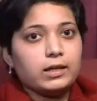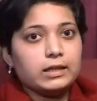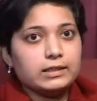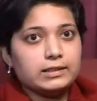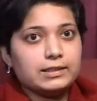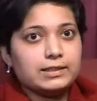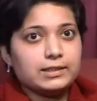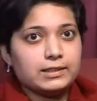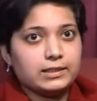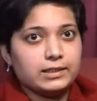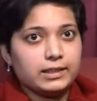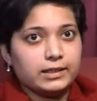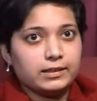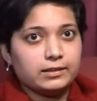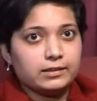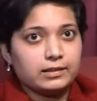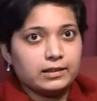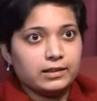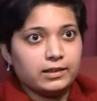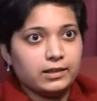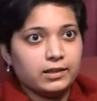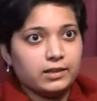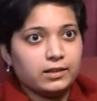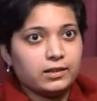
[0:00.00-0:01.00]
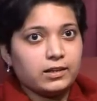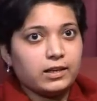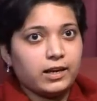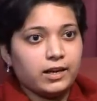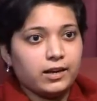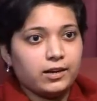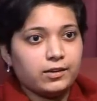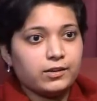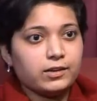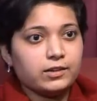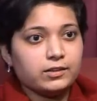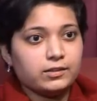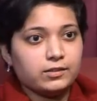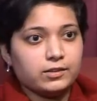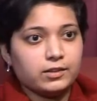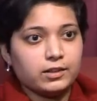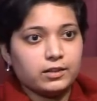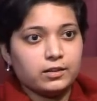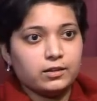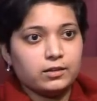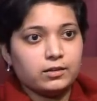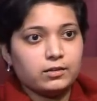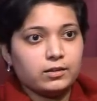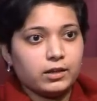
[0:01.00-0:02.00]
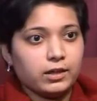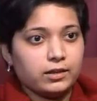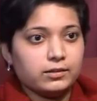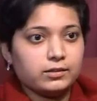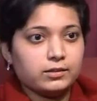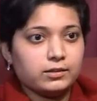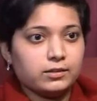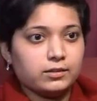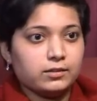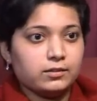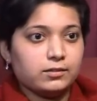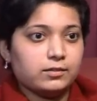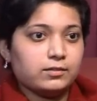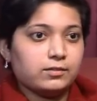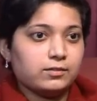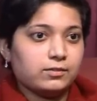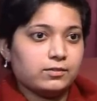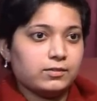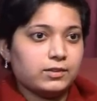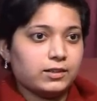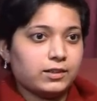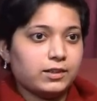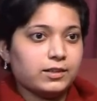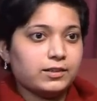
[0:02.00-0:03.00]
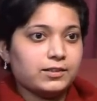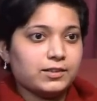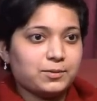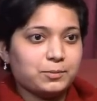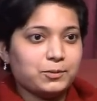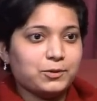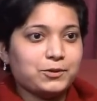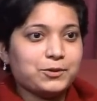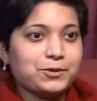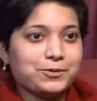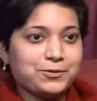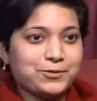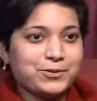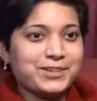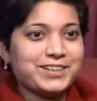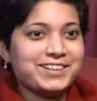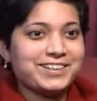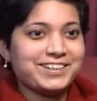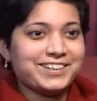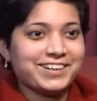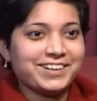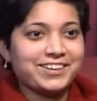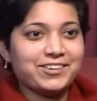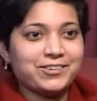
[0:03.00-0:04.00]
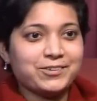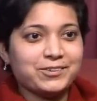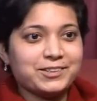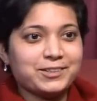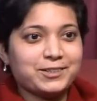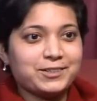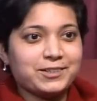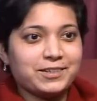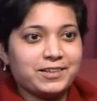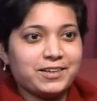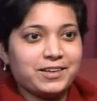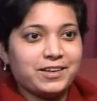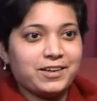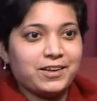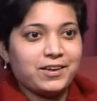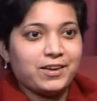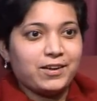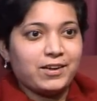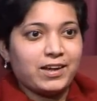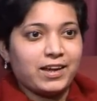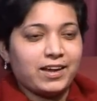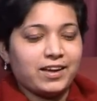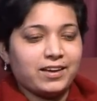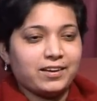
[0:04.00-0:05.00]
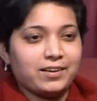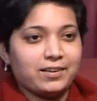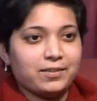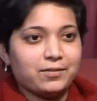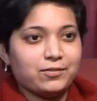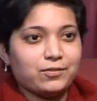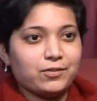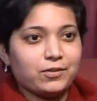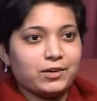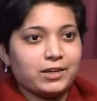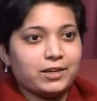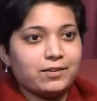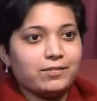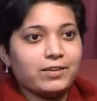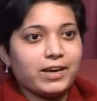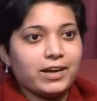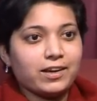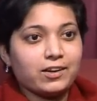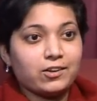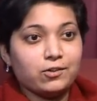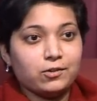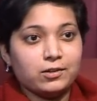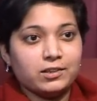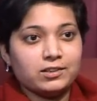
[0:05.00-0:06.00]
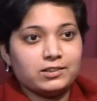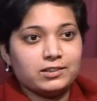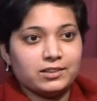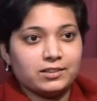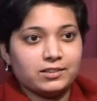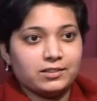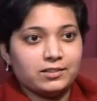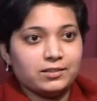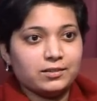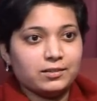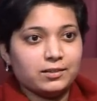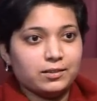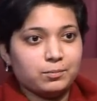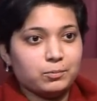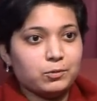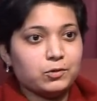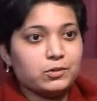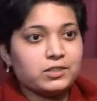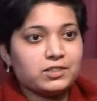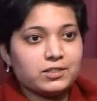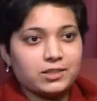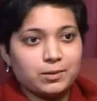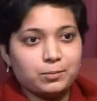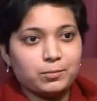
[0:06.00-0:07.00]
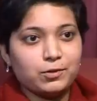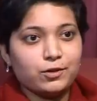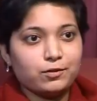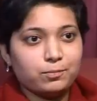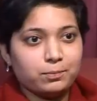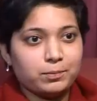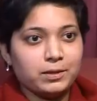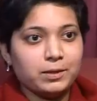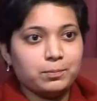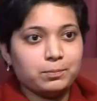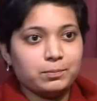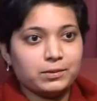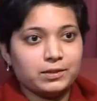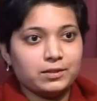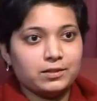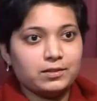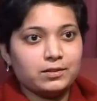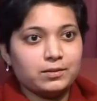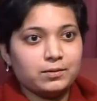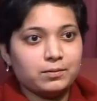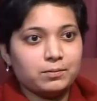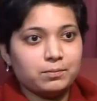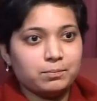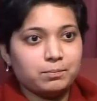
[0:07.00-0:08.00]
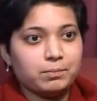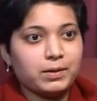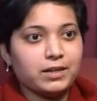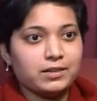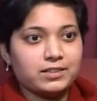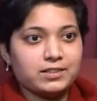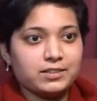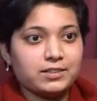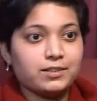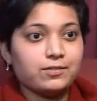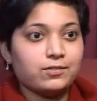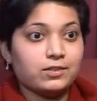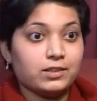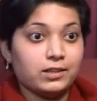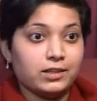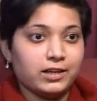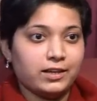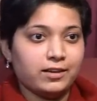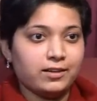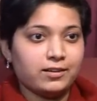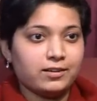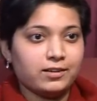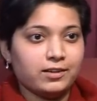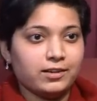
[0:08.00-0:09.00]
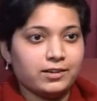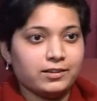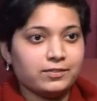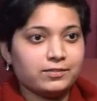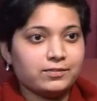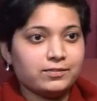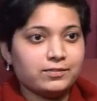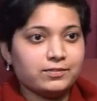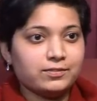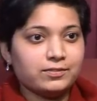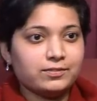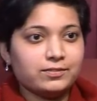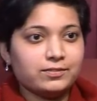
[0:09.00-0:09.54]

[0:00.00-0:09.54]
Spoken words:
Incidentally, Air India entered the Guinness Book of World Records for evacuating the most number of people by a civil airline.